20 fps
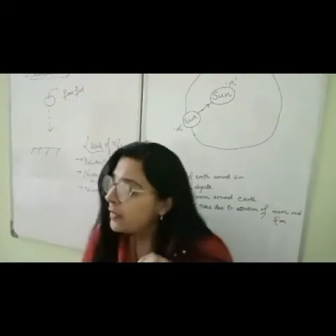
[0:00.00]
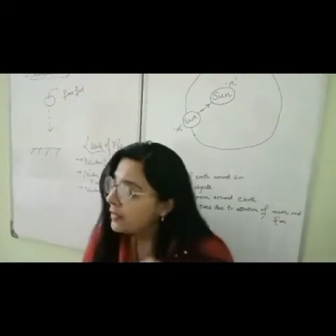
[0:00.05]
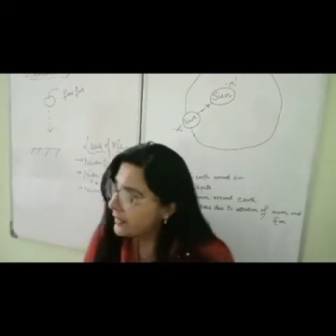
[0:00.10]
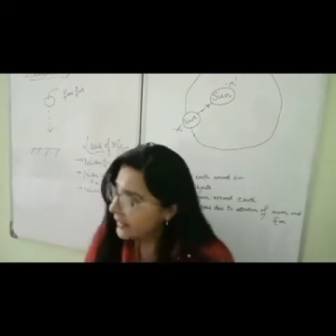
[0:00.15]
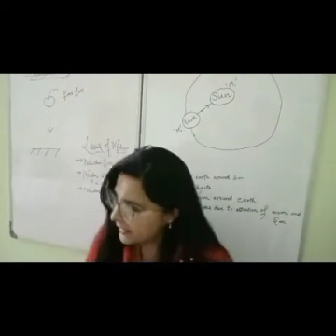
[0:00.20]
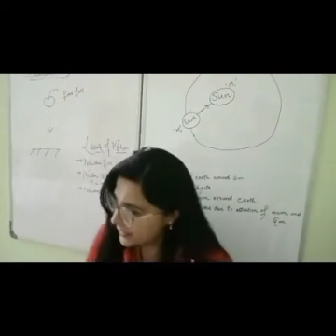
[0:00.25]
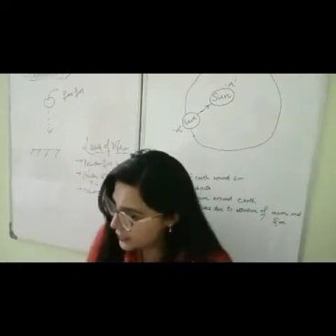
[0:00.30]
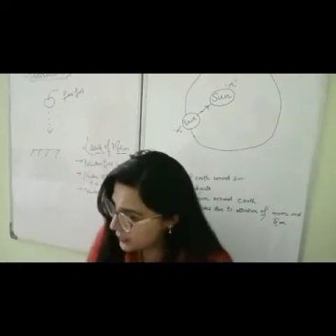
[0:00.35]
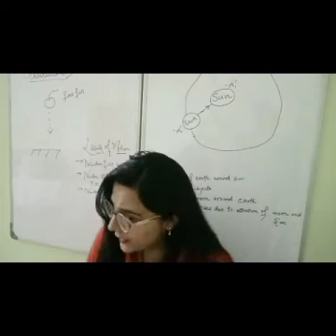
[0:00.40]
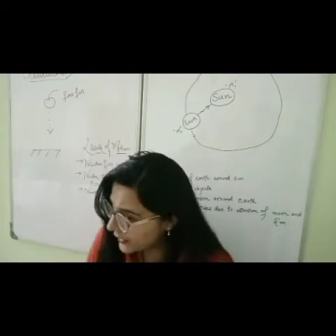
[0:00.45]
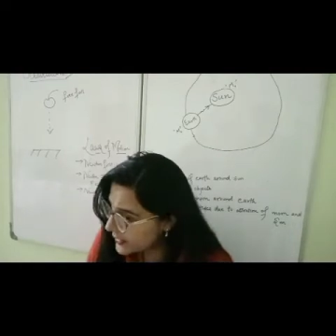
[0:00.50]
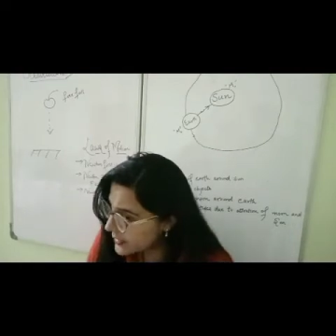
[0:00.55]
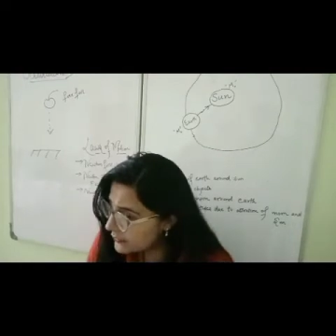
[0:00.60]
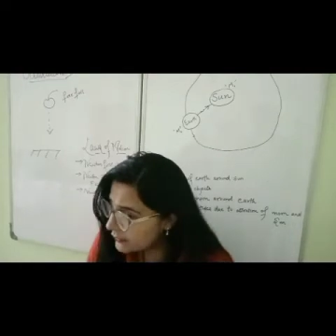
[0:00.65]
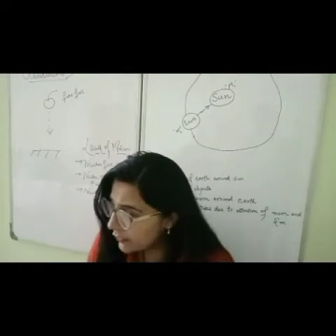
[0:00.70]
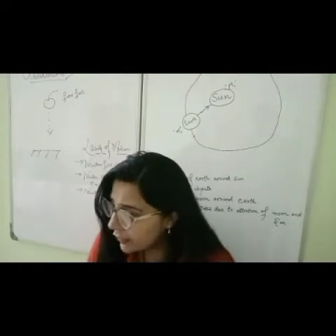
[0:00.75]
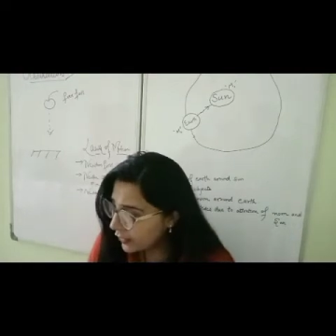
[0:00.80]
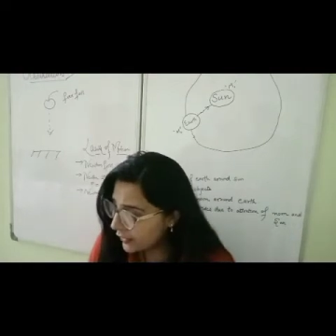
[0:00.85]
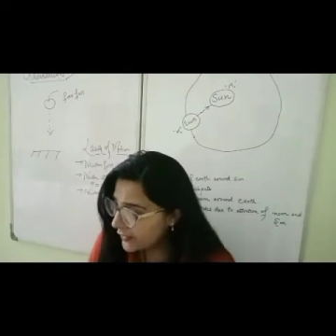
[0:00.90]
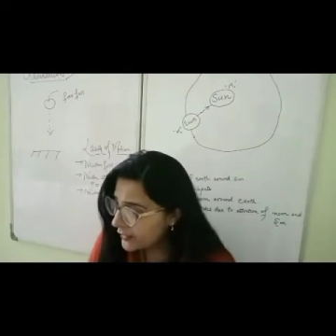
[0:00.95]
that's why
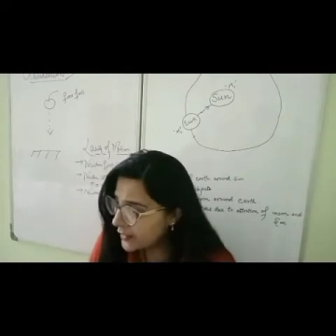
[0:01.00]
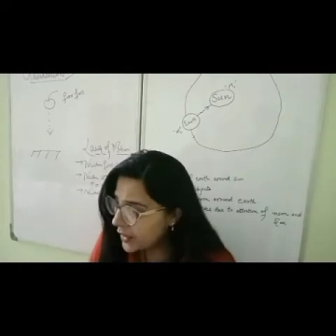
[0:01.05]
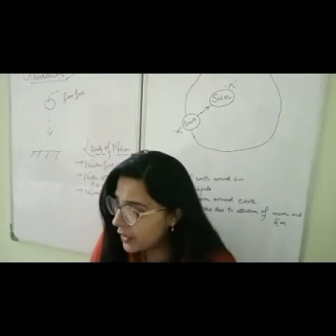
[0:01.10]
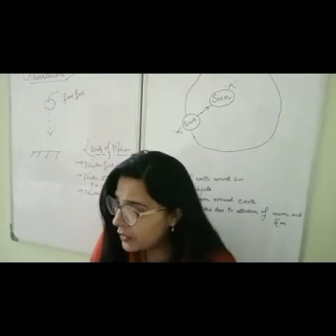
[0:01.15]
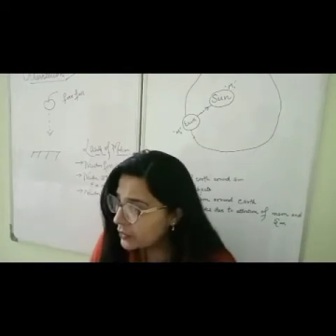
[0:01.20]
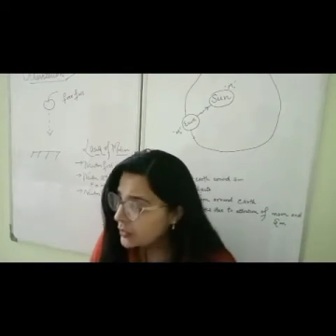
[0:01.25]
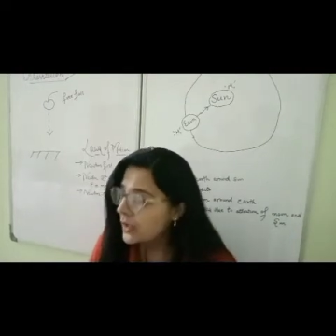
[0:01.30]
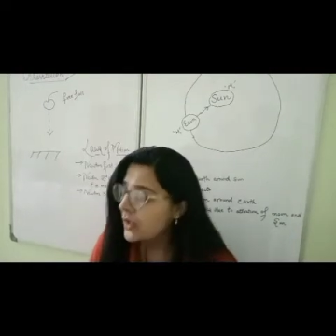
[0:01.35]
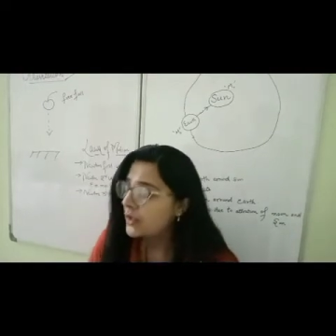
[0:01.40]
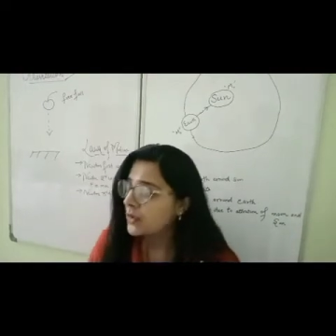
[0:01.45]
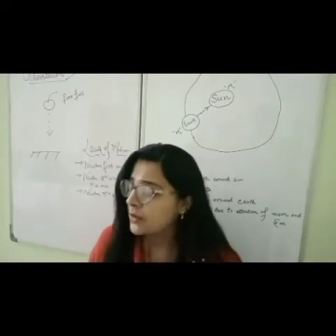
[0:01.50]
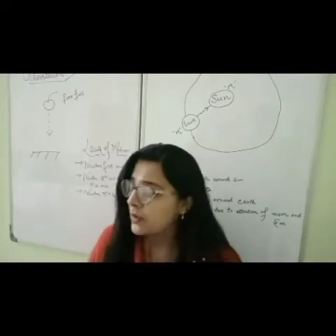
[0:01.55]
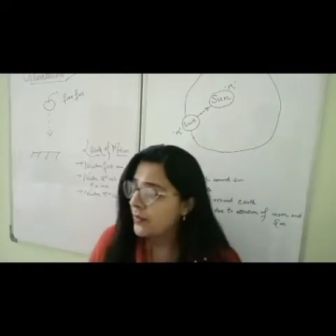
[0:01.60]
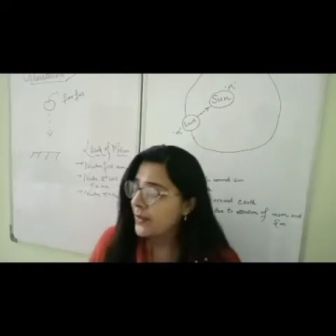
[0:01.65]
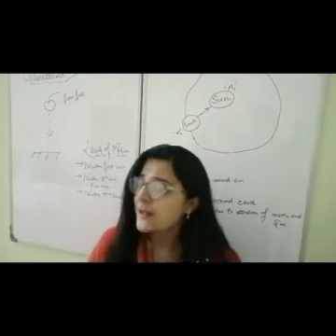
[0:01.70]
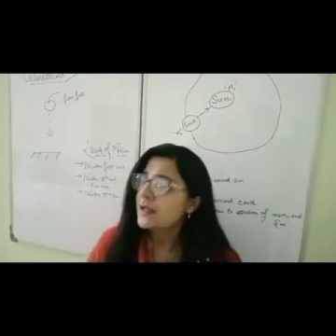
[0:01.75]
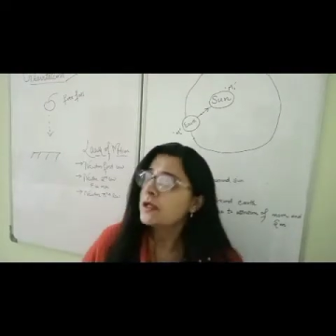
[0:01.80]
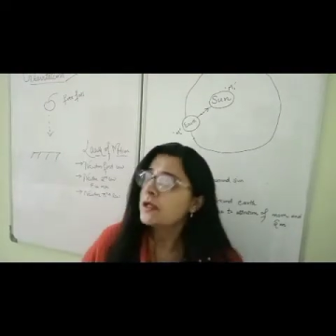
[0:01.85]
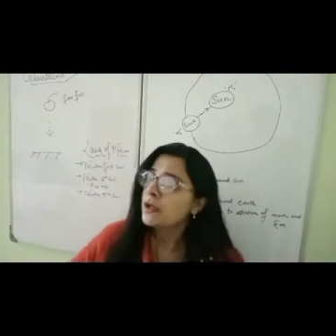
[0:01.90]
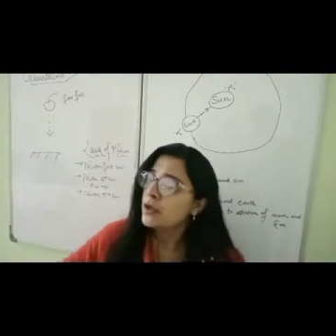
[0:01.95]
it's falling down,
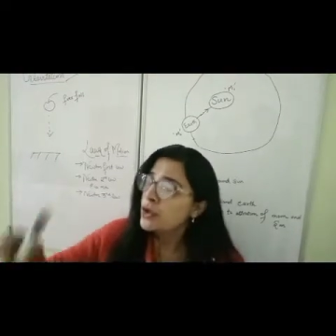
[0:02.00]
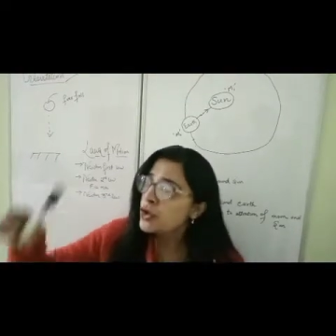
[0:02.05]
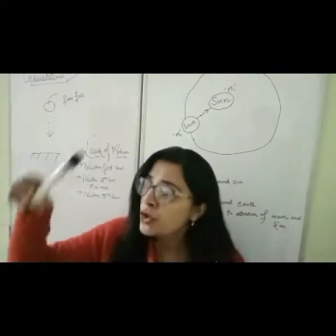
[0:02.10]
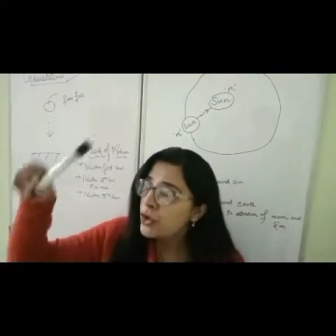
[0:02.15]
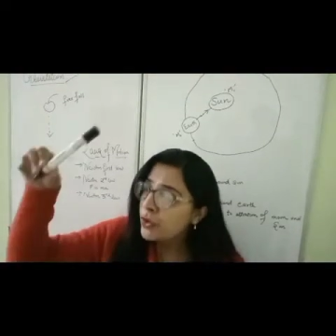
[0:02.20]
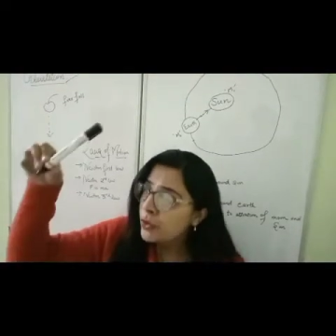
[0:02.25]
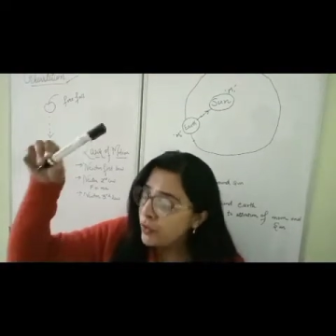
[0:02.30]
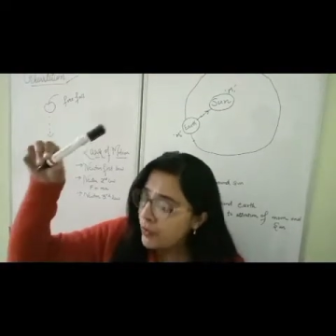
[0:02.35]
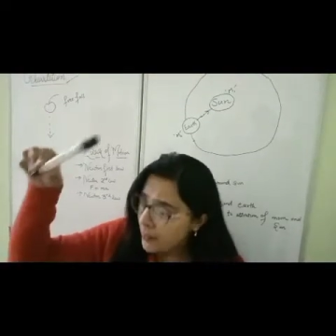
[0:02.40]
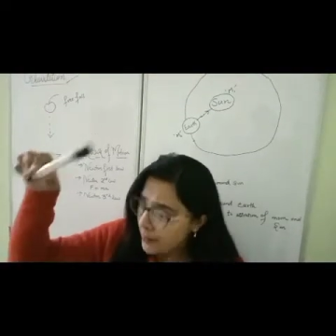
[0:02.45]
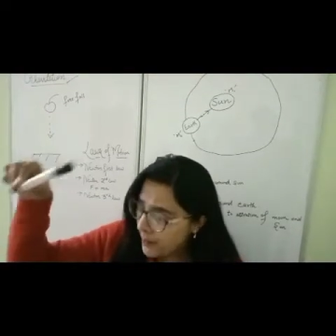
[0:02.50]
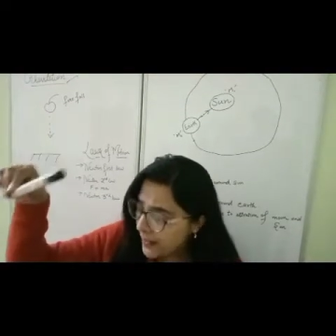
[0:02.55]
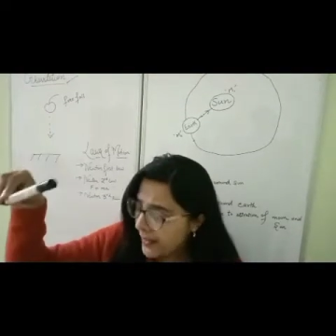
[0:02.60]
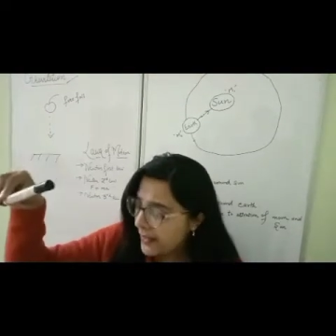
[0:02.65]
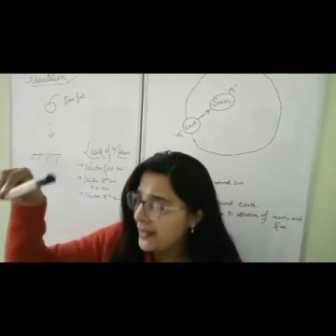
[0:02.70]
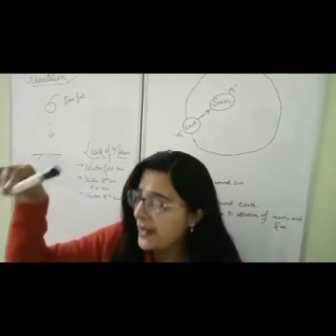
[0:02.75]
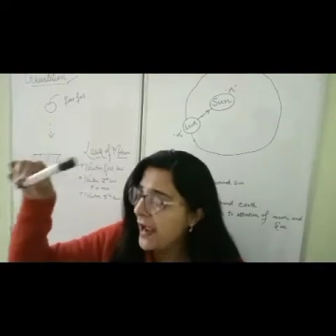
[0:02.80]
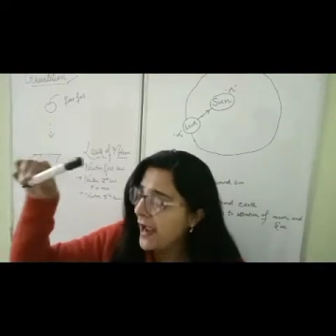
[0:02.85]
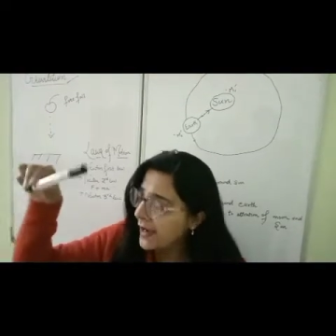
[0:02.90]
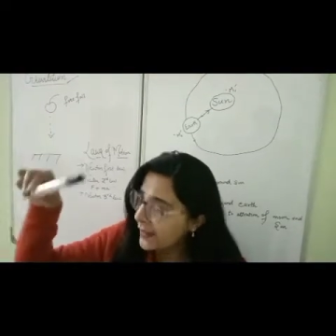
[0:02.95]
otherwise it should
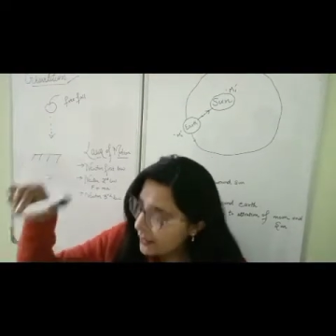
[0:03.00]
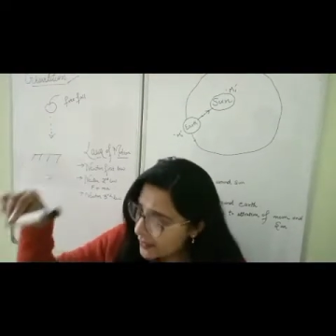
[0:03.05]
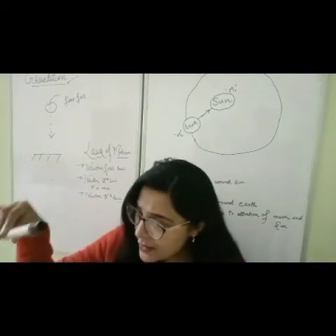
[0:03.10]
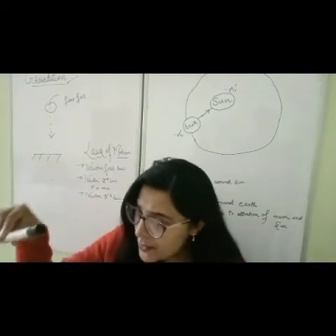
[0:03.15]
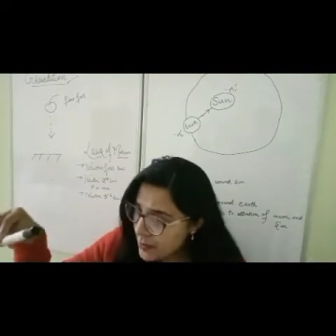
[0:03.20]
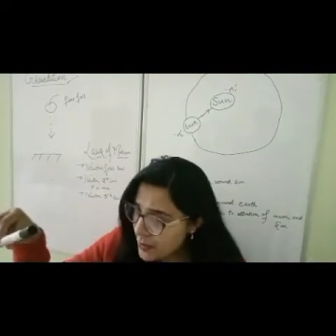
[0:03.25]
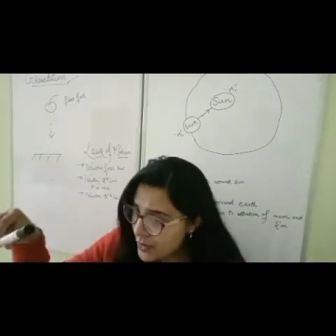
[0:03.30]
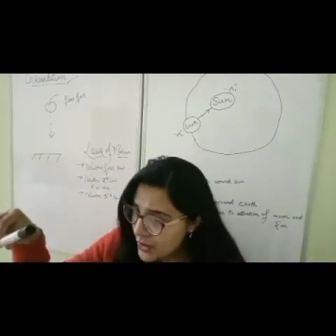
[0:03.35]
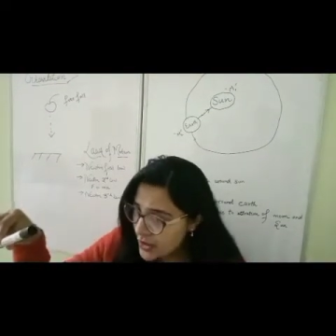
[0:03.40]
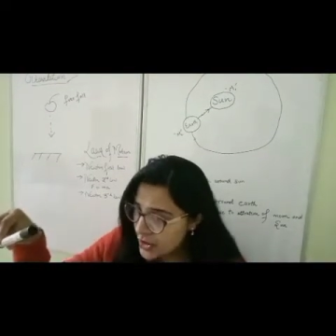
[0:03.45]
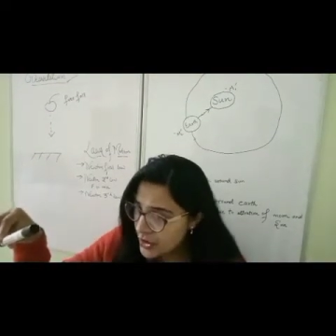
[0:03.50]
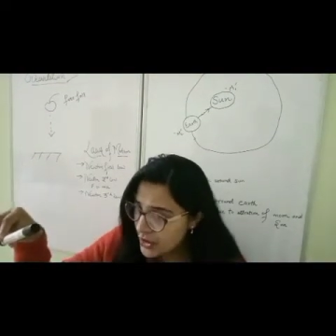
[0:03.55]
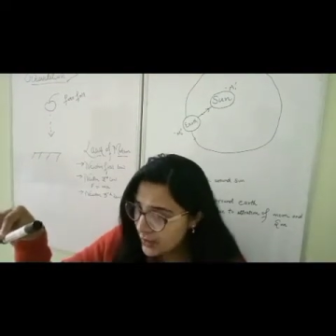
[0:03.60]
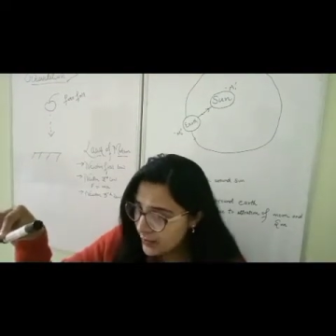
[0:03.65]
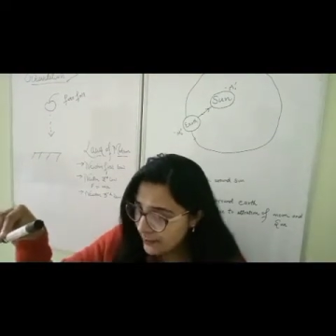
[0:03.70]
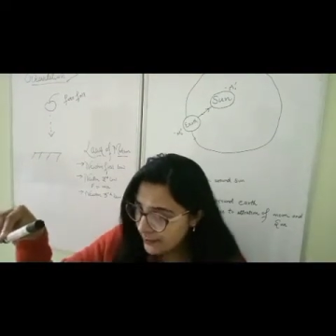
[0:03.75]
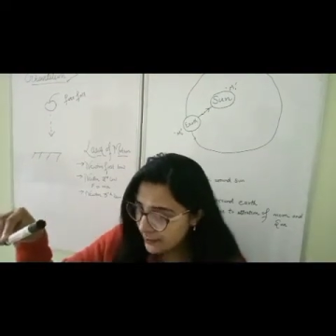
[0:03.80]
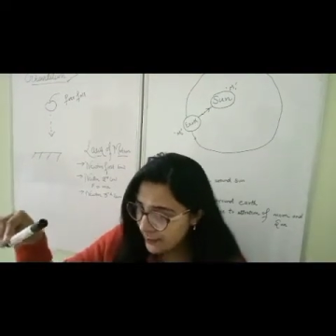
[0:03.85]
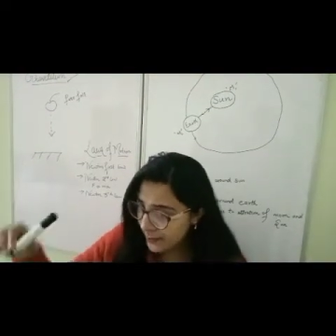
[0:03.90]
remain at its position.